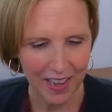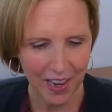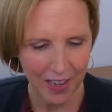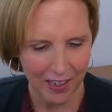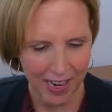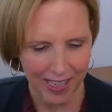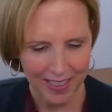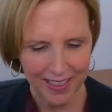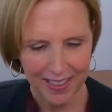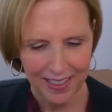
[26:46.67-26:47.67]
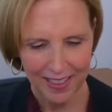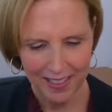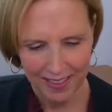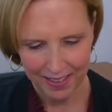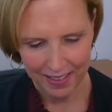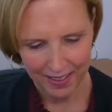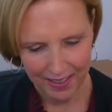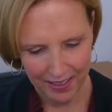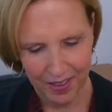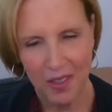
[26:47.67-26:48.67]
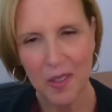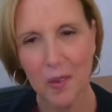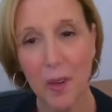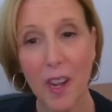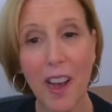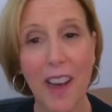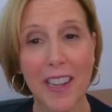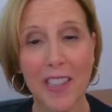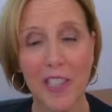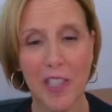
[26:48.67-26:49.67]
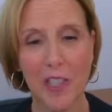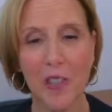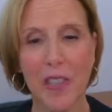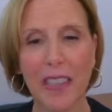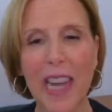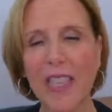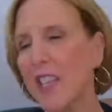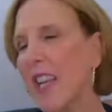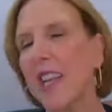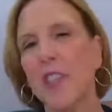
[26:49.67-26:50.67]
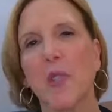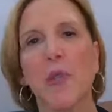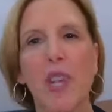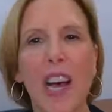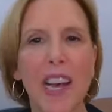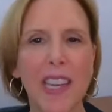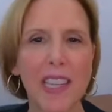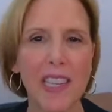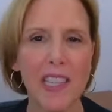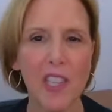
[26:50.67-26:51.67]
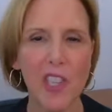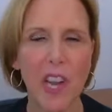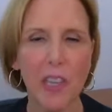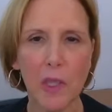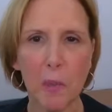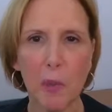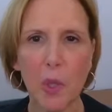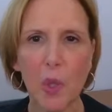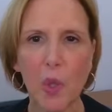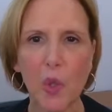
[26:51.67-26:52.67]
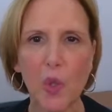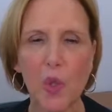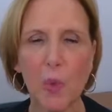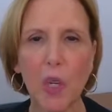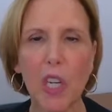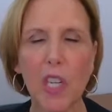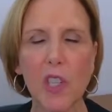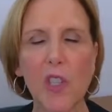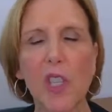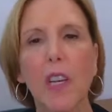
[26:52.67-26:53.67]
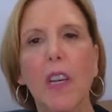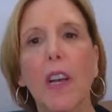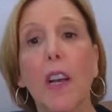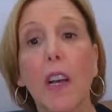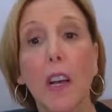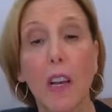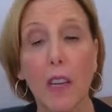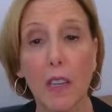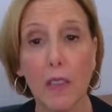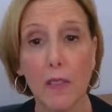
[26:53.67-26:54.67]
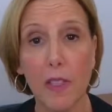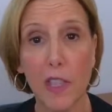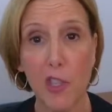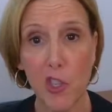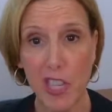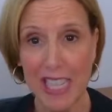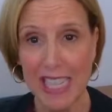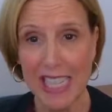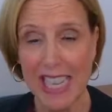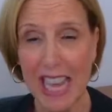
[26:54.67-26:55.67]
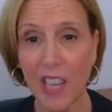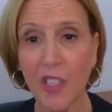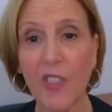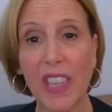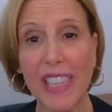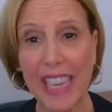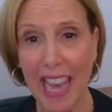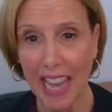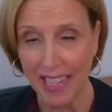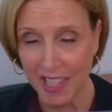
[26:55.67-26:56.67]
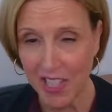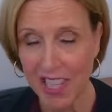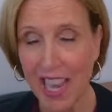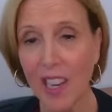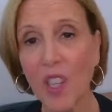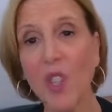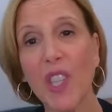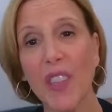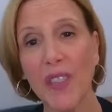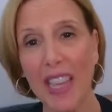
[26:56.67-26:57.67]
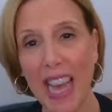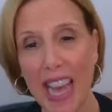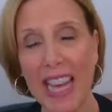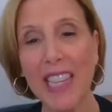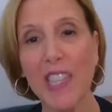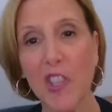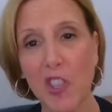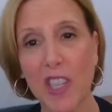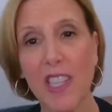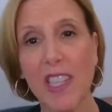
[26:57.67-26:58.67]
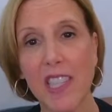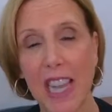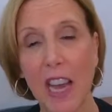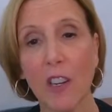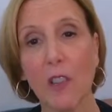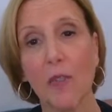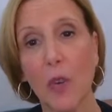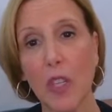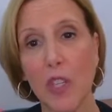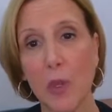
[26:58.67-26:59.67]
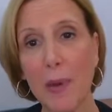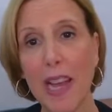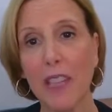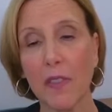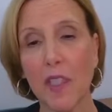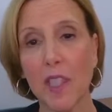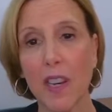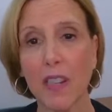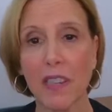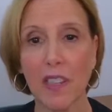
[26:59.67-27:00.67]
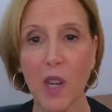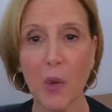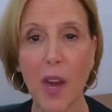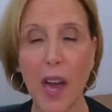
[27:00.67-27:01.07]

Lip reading: All right. We're on to the last exercise, Dr. Boone's words. The G sound, the K sound, and the NG sound force the back of the tongue to go